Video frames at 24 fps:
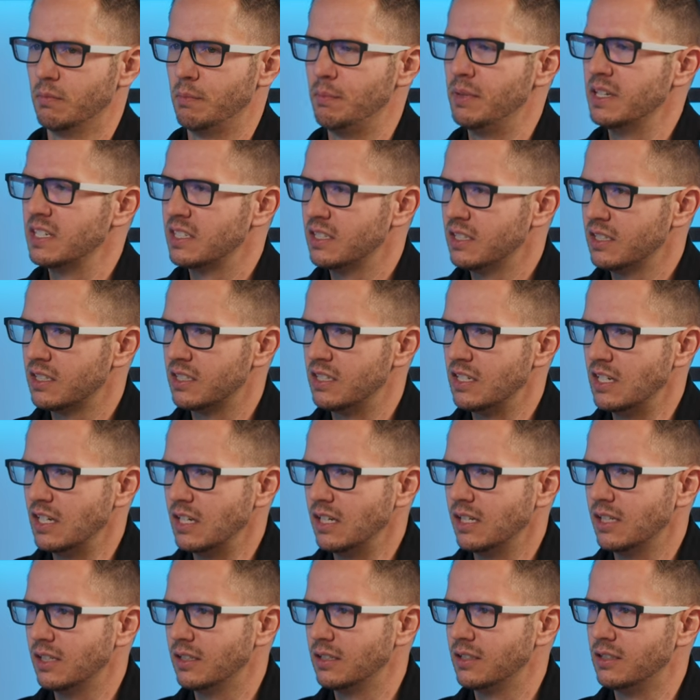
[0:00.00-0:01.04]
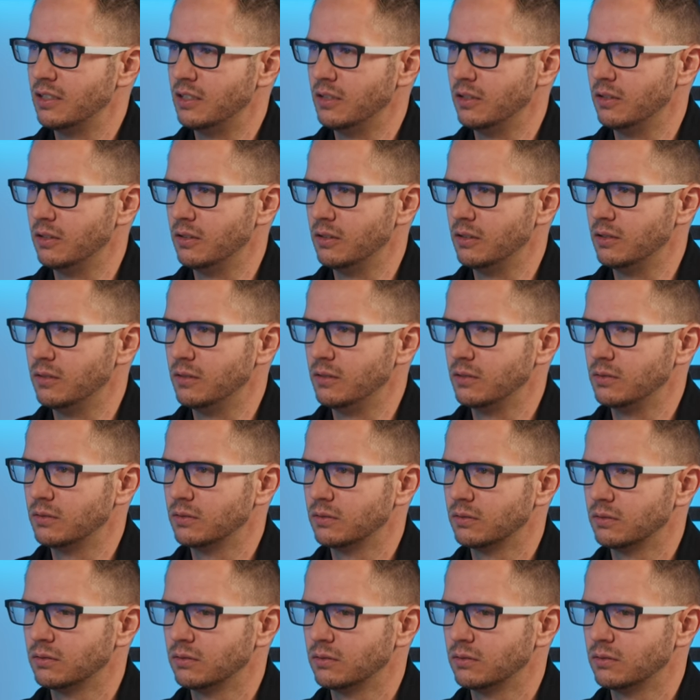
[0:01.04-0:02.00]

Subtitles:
business need to